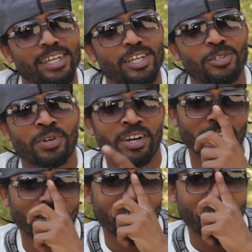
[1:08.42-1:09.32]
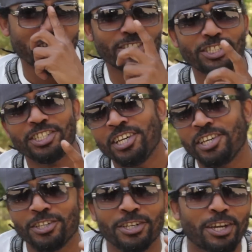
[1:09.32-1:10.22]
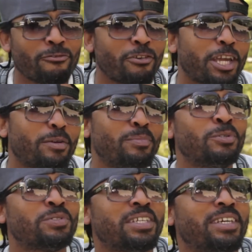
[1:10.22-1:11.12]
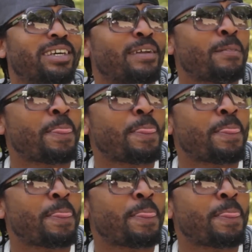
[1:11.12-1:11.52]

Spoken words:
You know, a lot of energy. You look at reggae music,